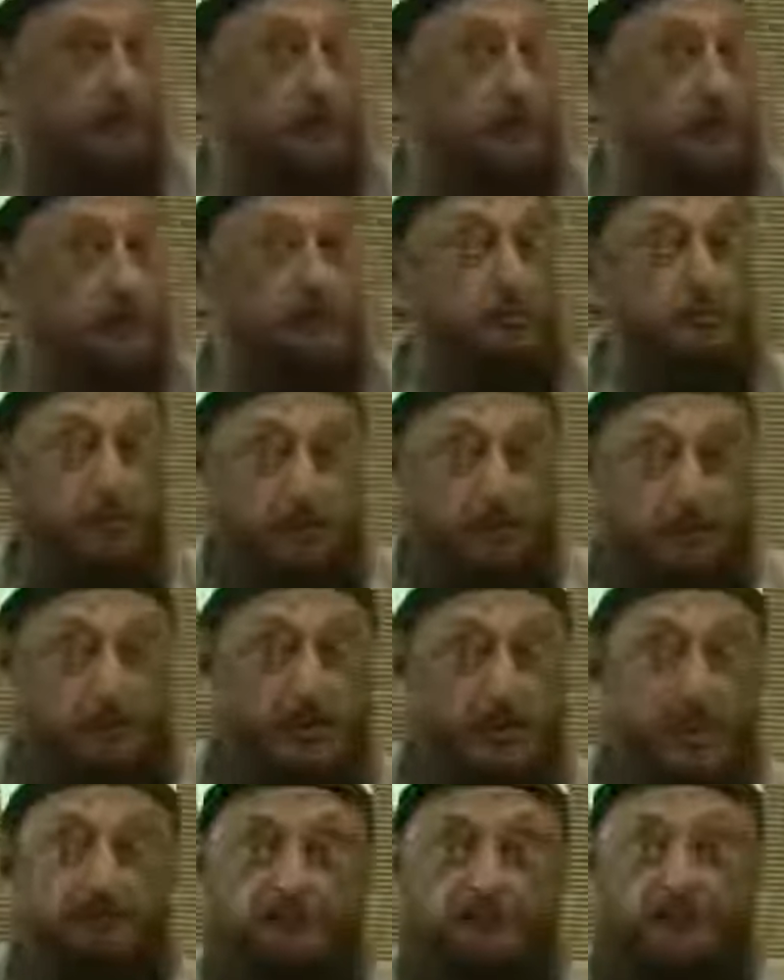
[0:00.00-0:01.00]
They knew
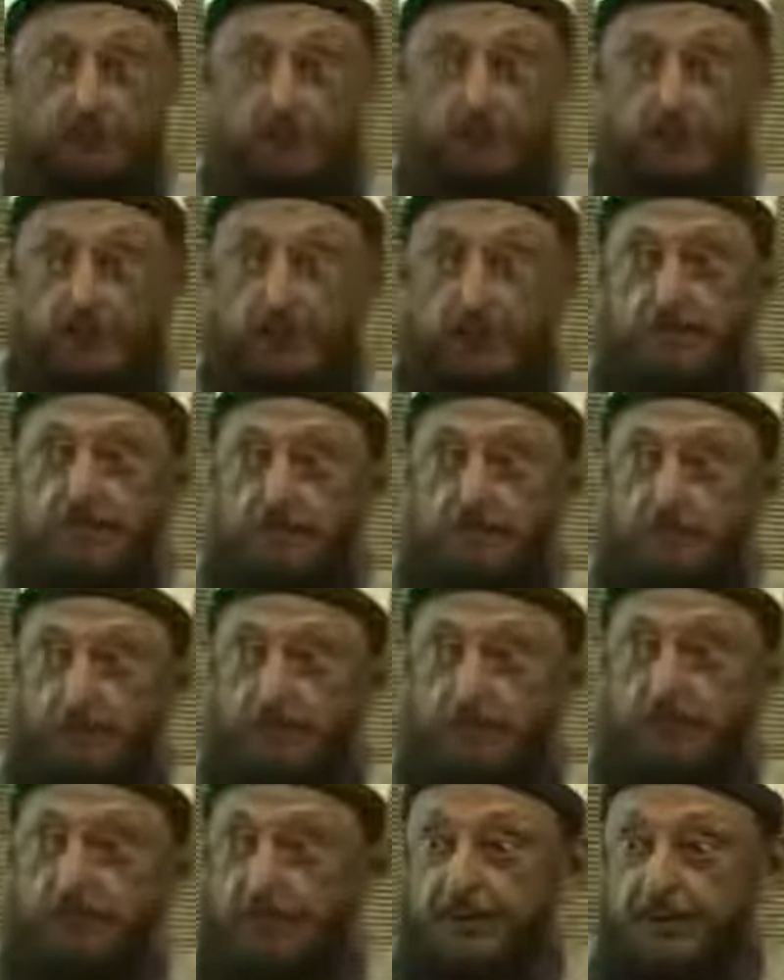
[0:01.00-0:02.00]
that a prophet was
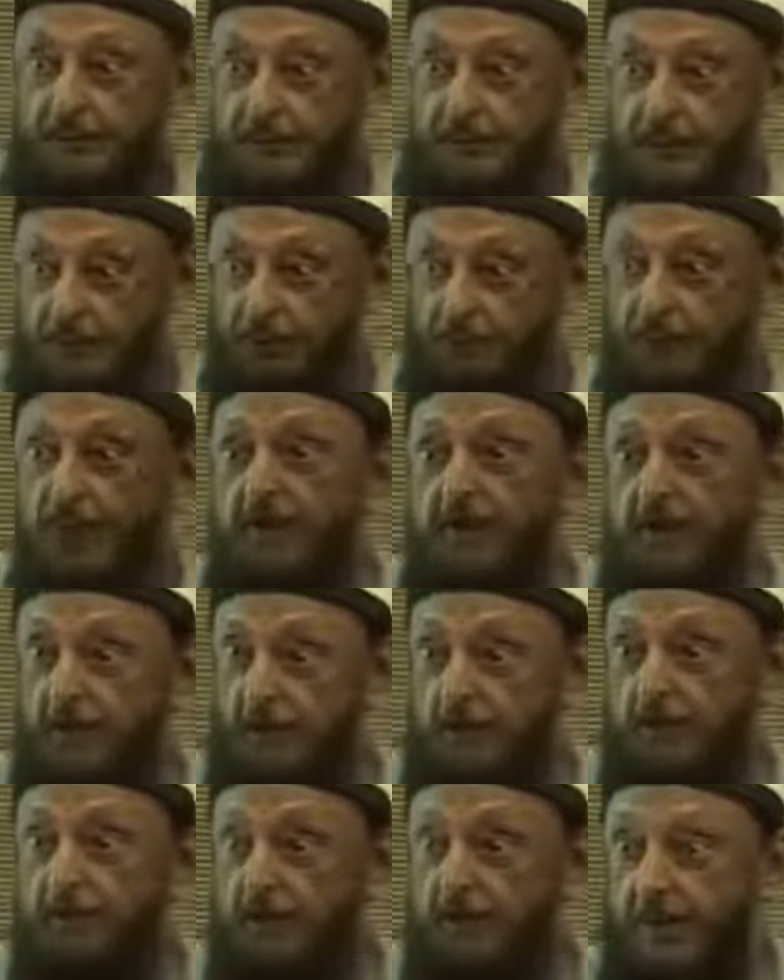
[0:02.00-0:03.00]
coming to Medina. That's
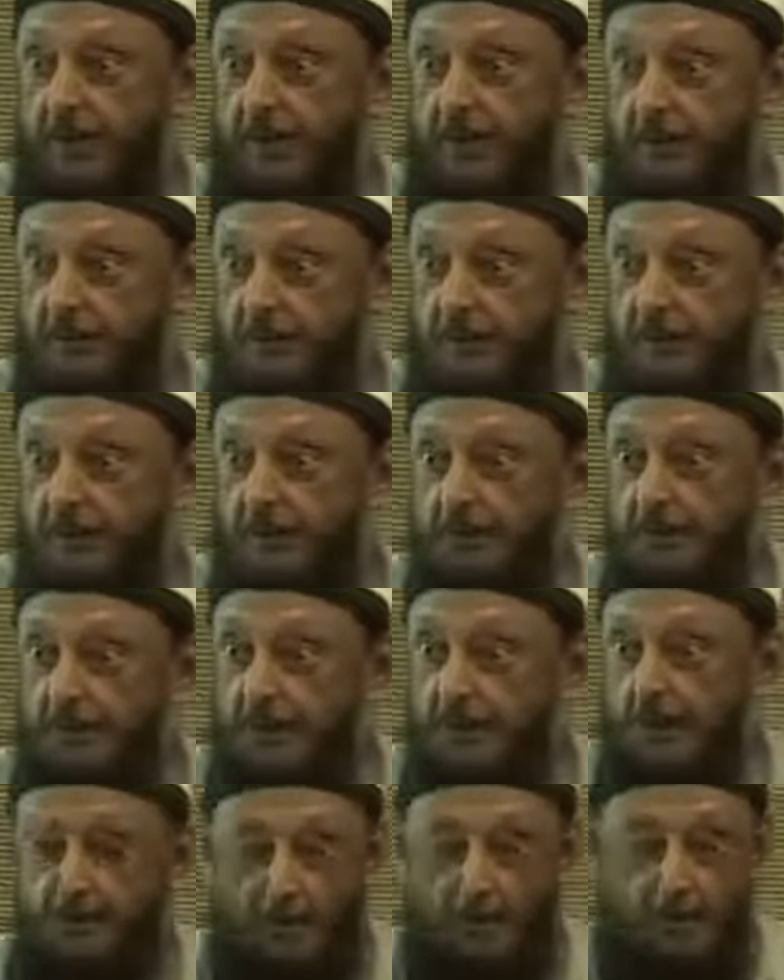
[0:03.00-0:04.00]
why they were there in
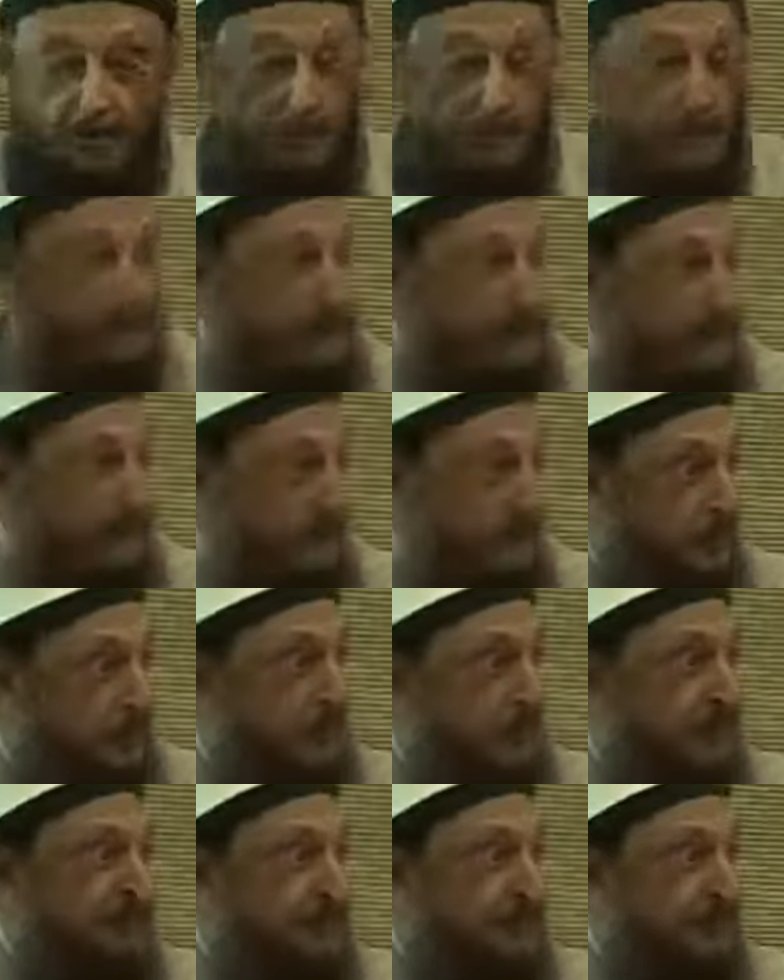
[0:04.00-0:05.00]
Medina. Come on,
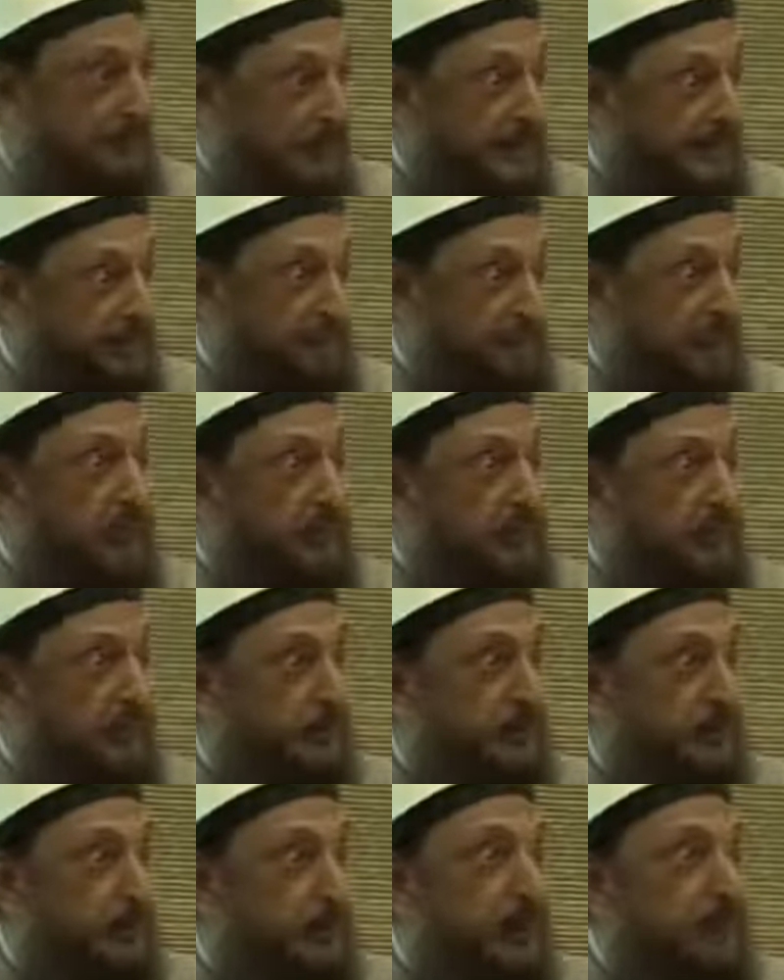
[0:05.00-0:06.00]
Rabbi, don't hide it. That's
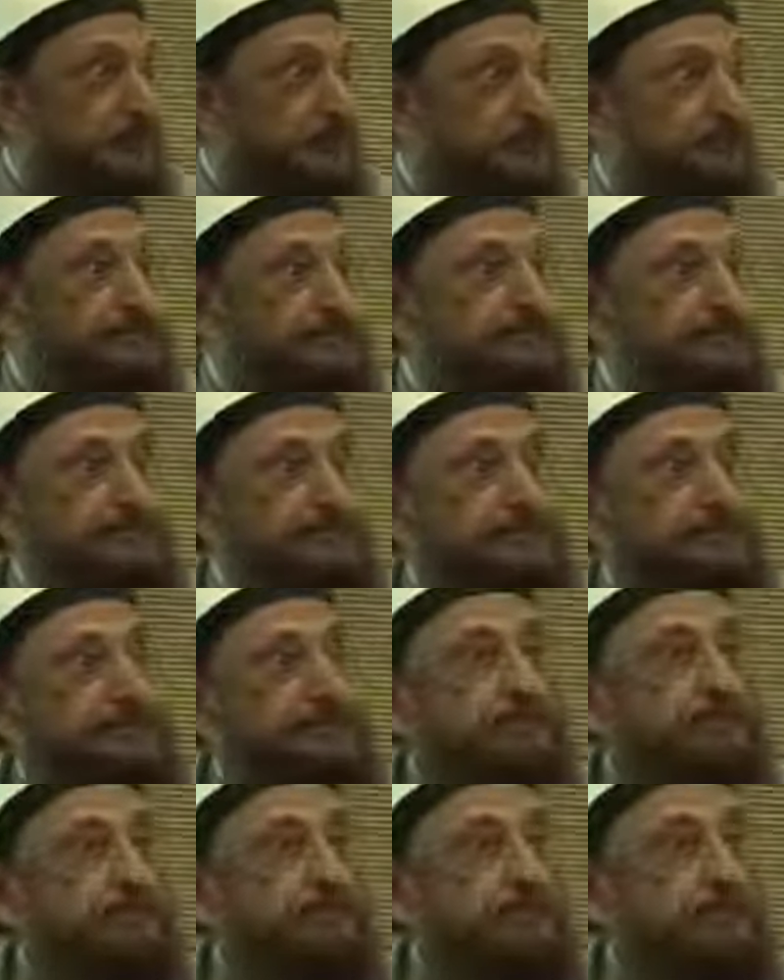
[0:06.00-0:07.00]
why you were there.
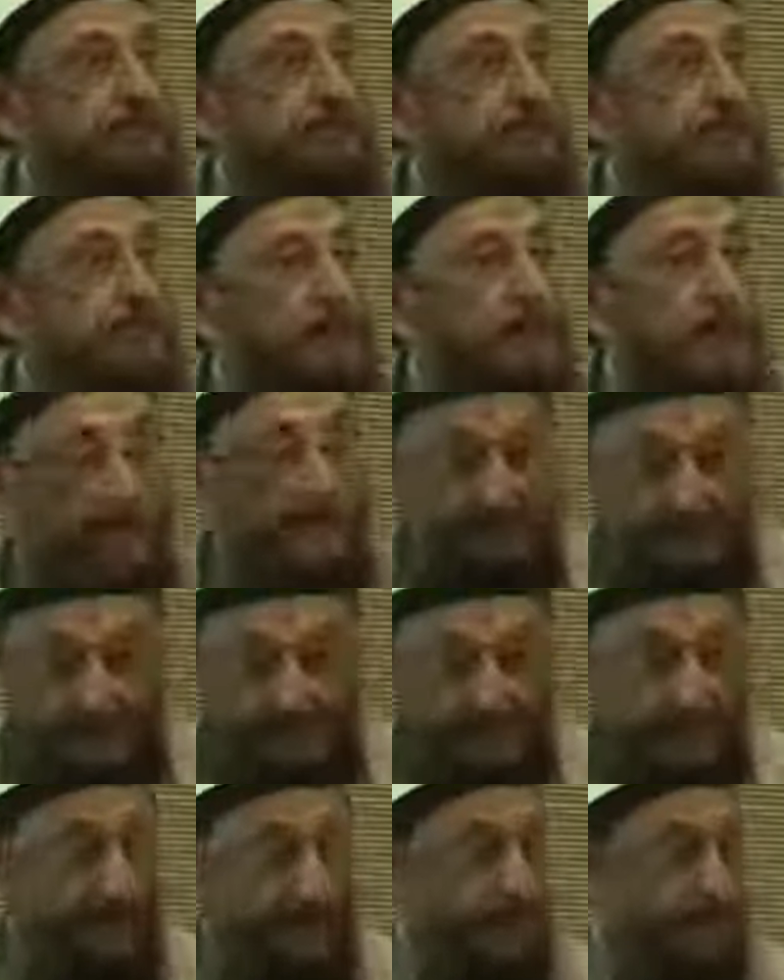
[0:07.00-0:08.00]

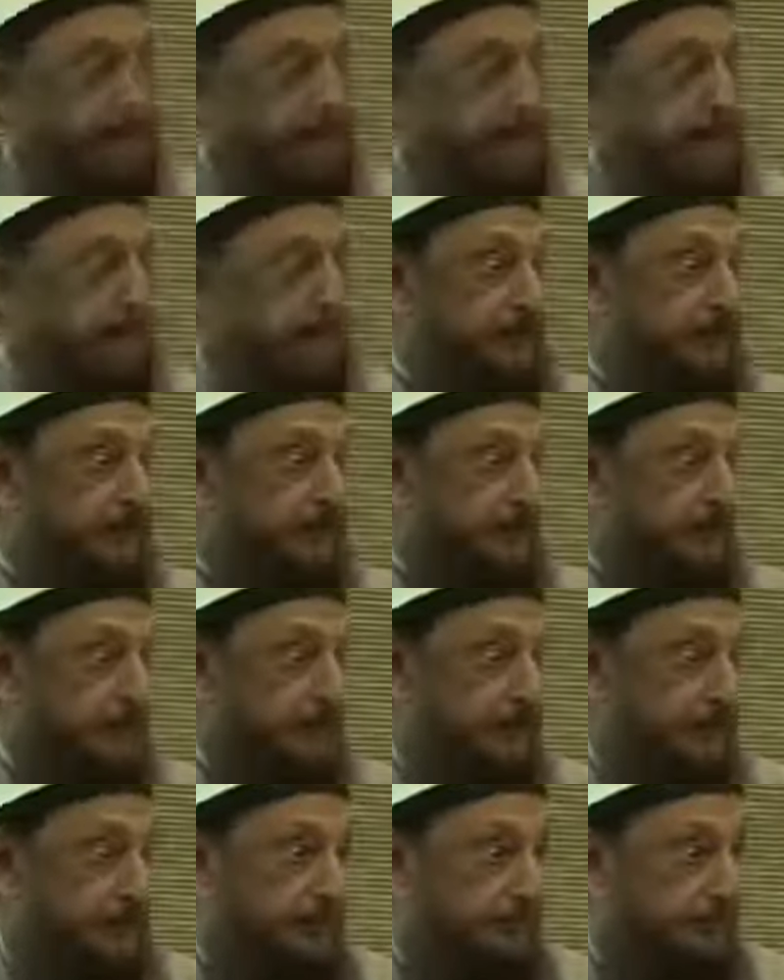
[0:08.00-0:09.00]
And here he
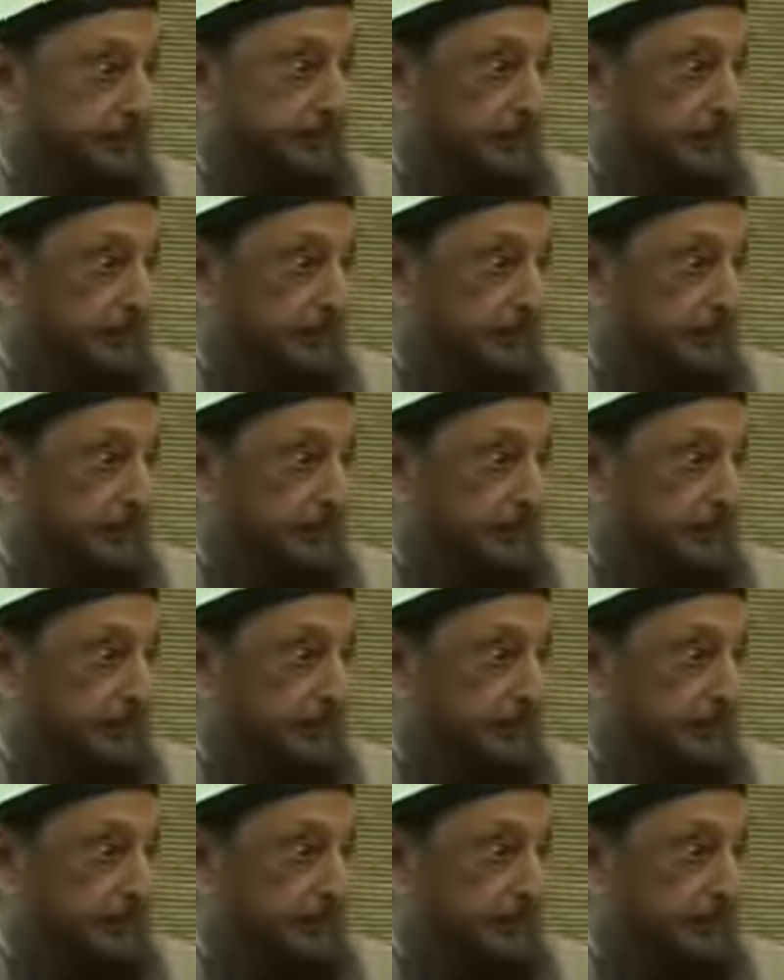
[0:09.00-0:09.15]
is.